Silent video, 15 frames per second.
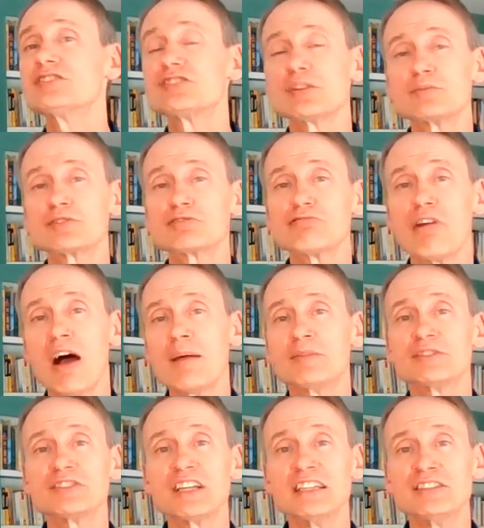
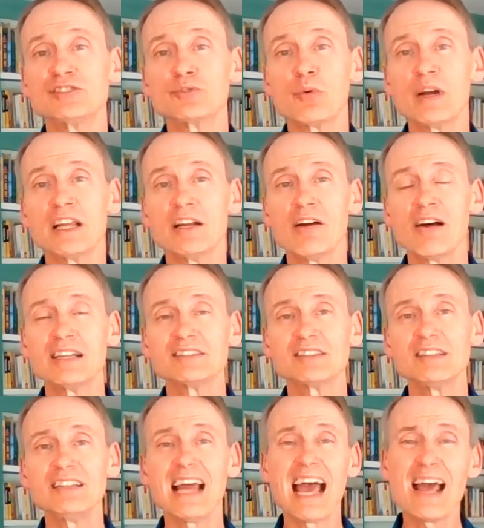subscribers in 2019